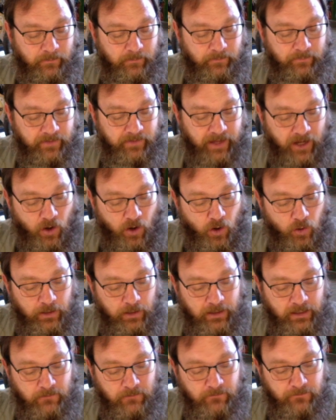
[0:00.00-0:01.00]
They only
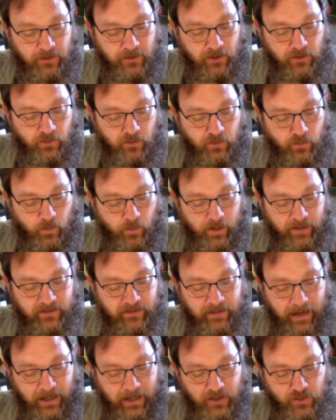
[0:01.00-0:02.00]
confuse what is
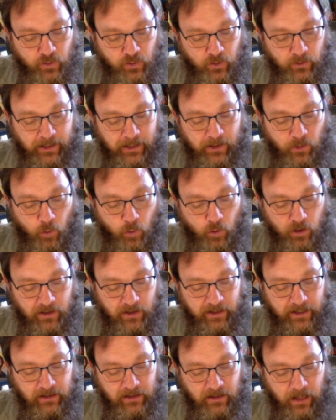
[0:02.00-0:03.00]
natural and
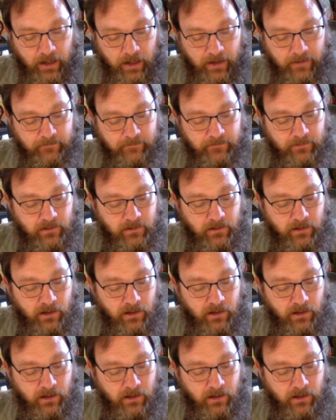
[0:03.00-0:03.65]
orderly in life.